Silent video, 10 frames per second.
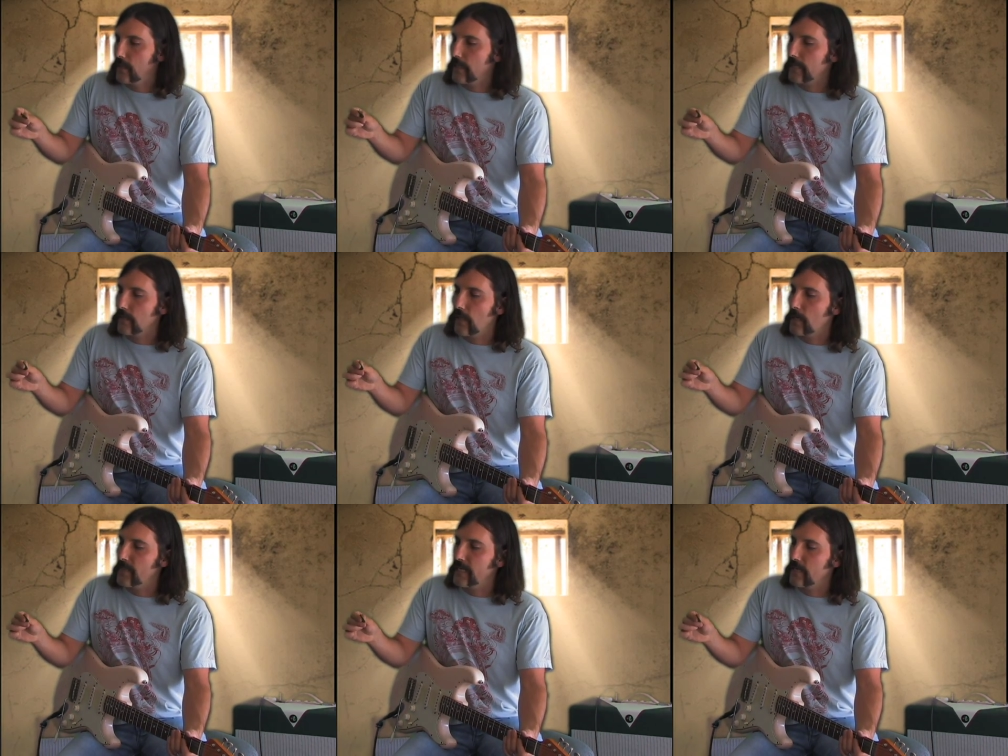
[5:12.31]
Like a
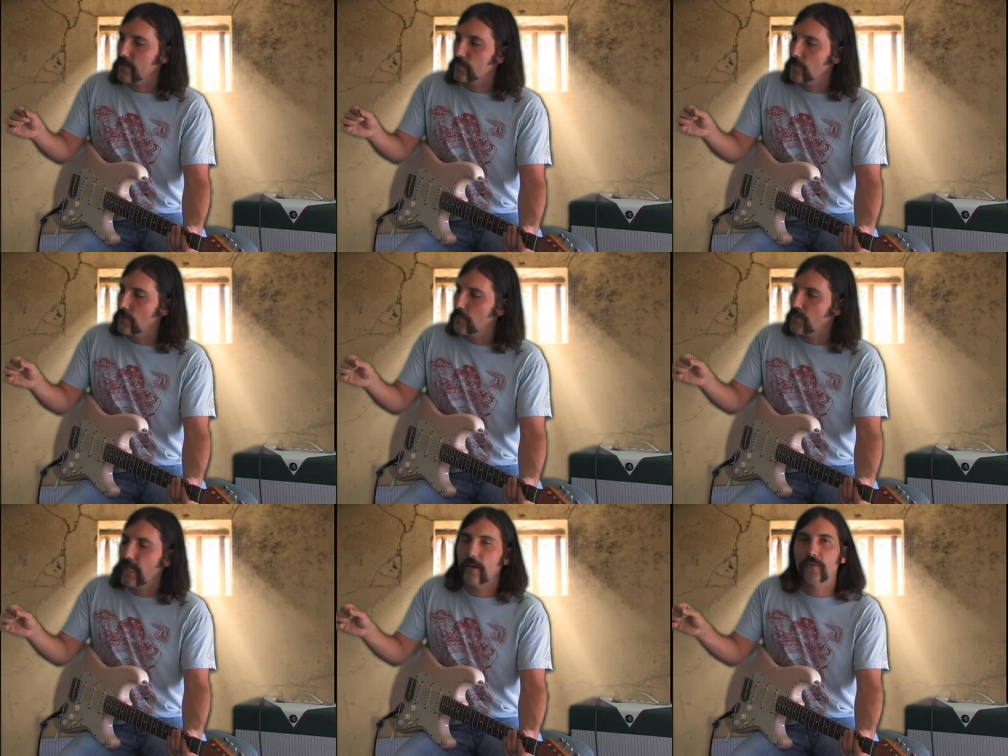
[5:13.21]
lot of beginners will
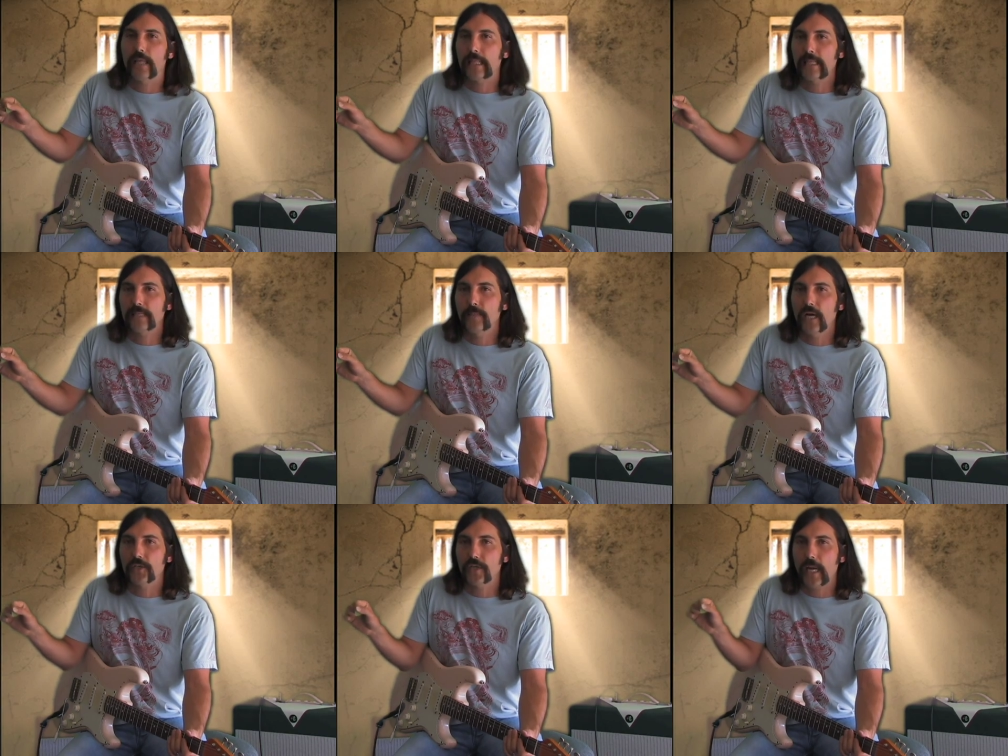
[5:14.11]
play with like this
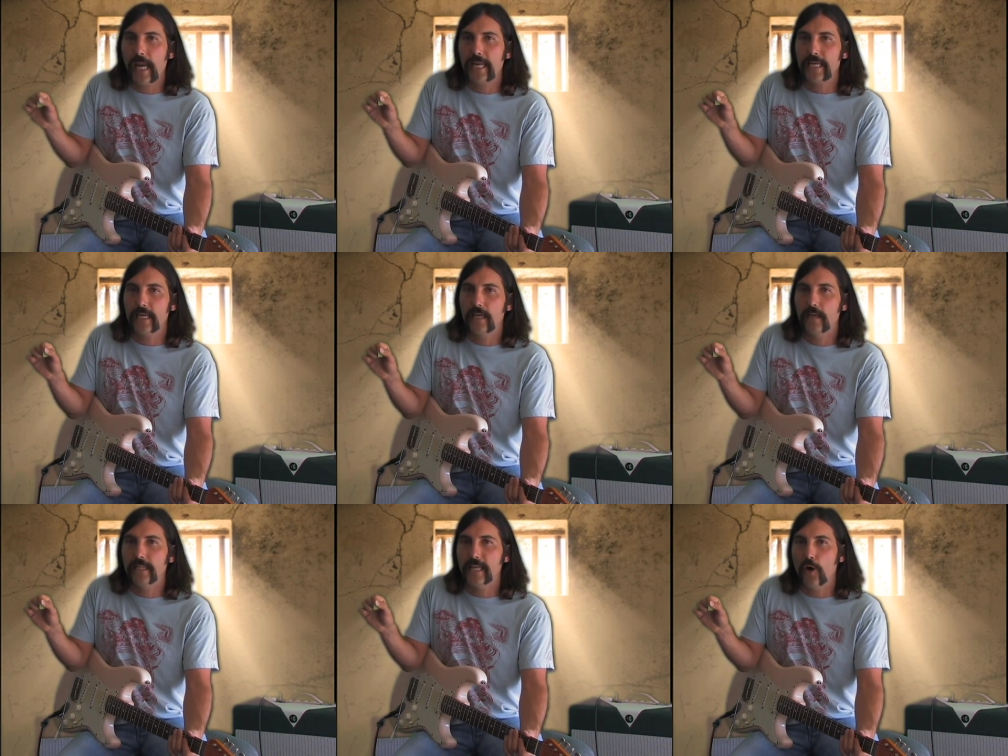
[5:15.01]
much hanging
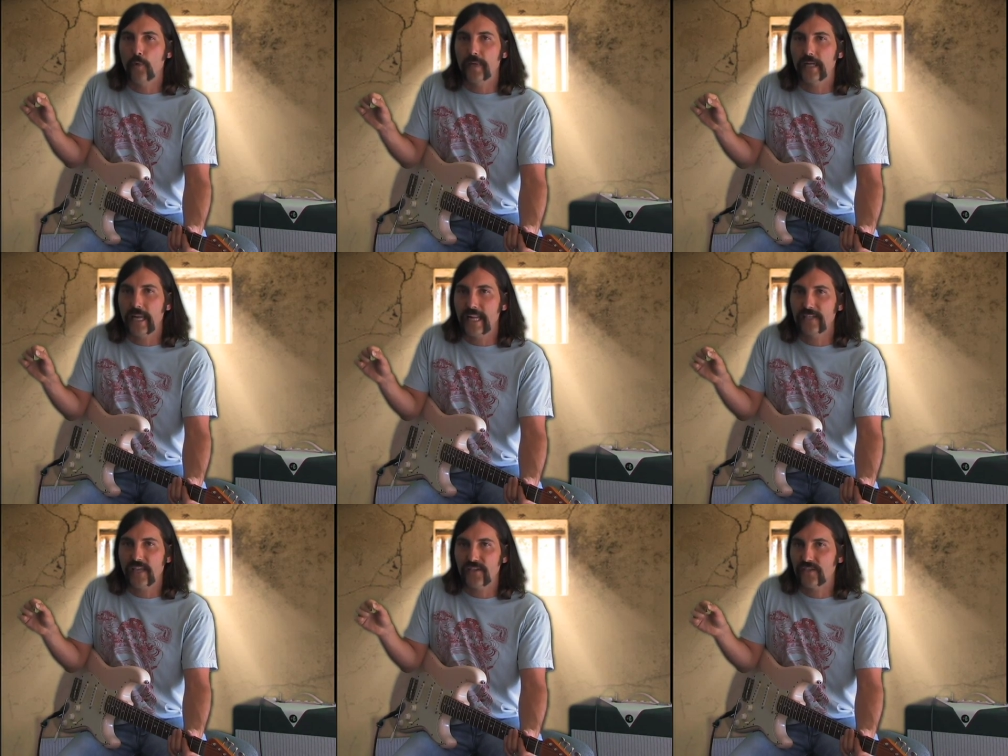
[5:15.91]
in the open, and
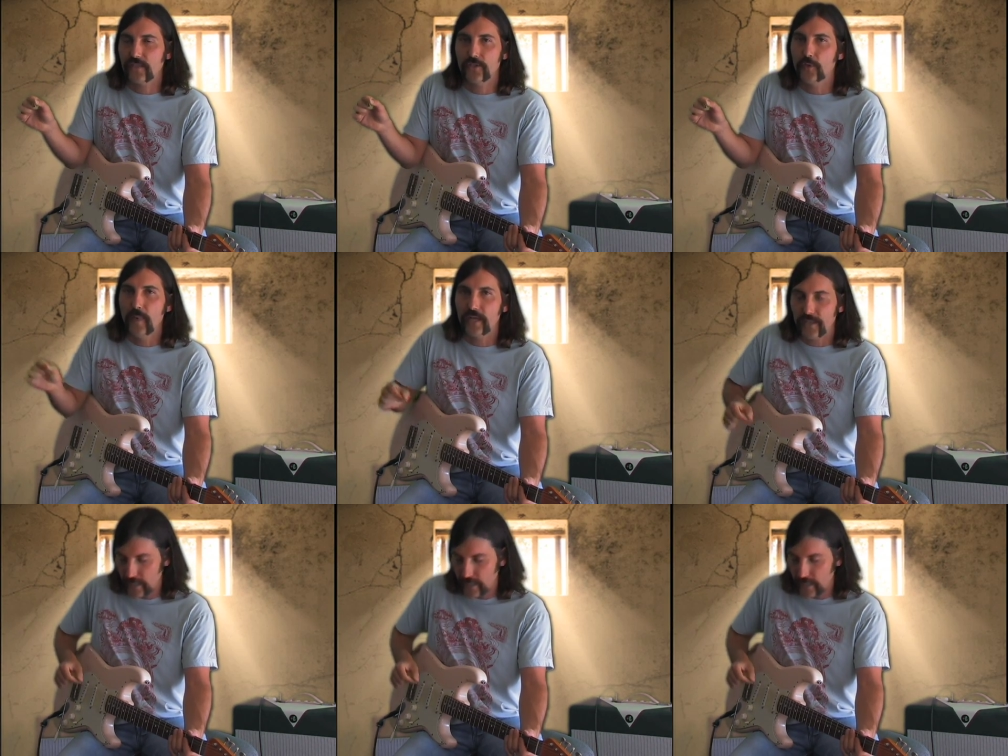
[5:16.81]
it's just too much.